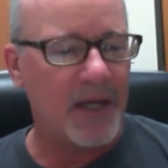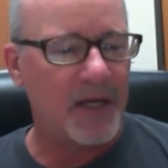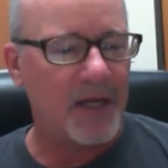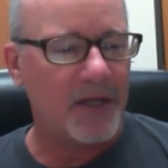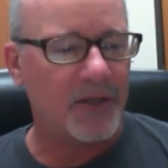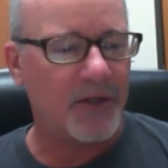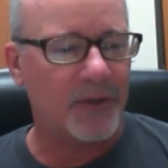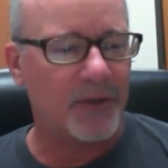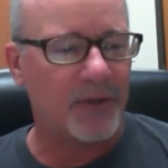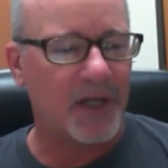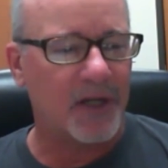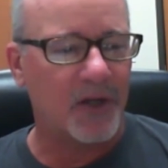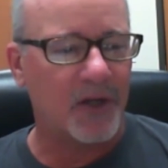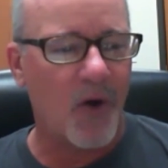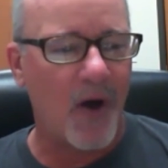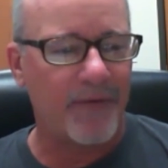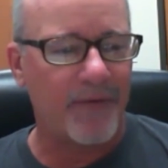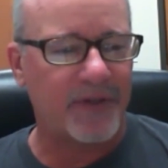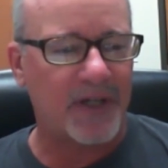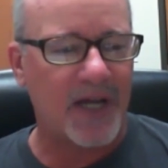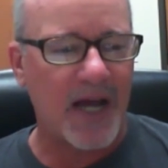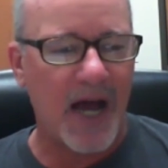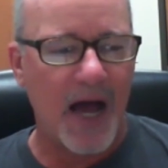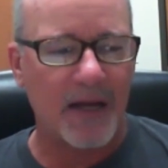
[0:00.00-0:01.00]
She was going to go off
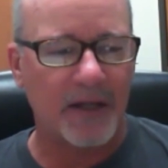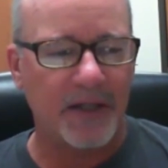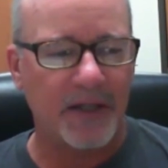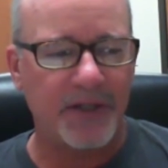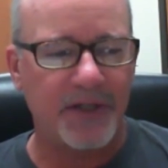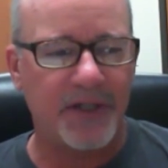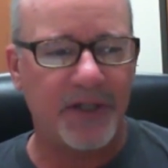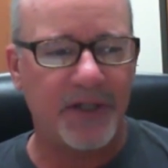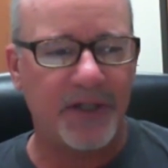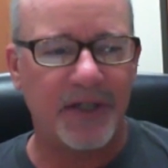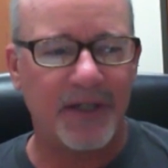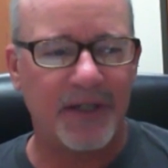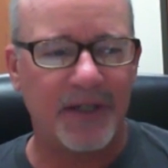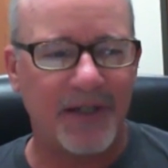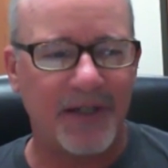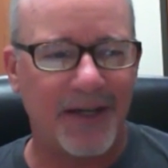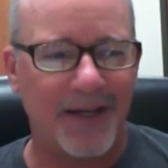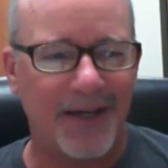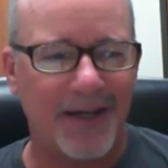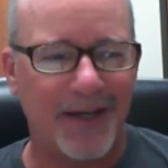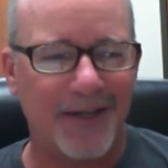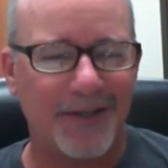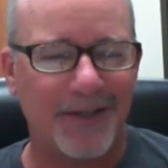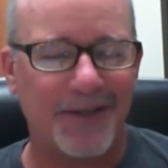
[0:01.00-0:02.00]
to college
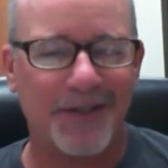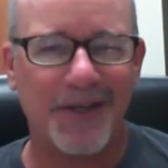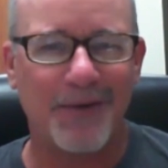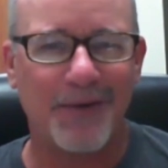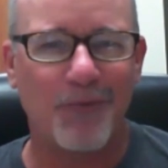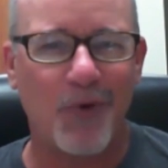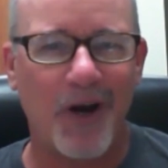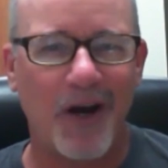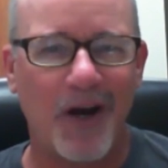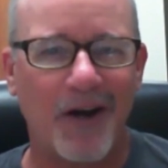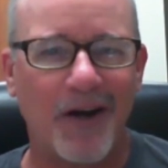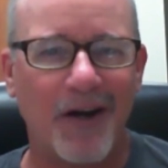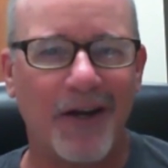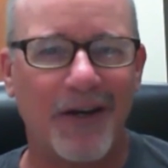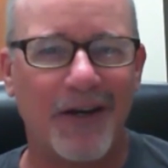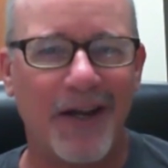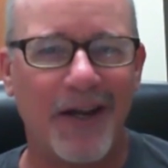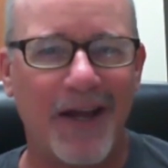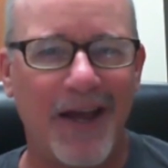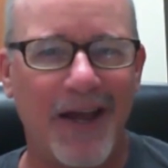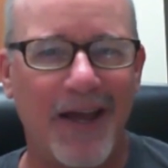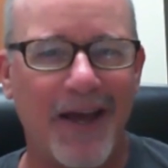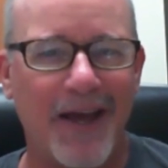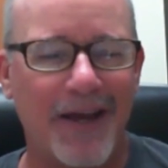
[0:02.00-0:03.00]
uh, somewhere, and,
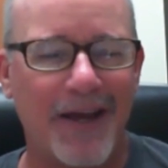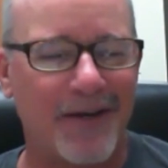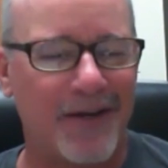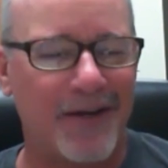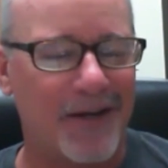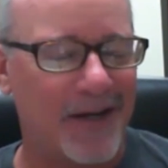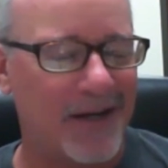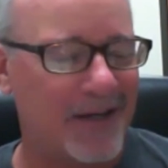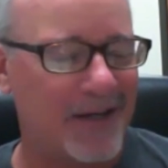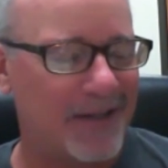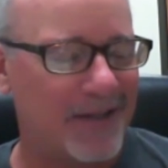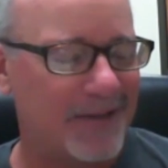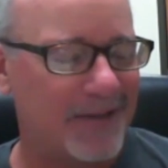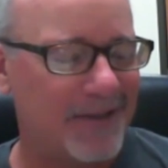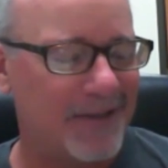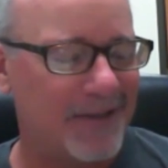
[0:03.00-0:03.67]
and uh,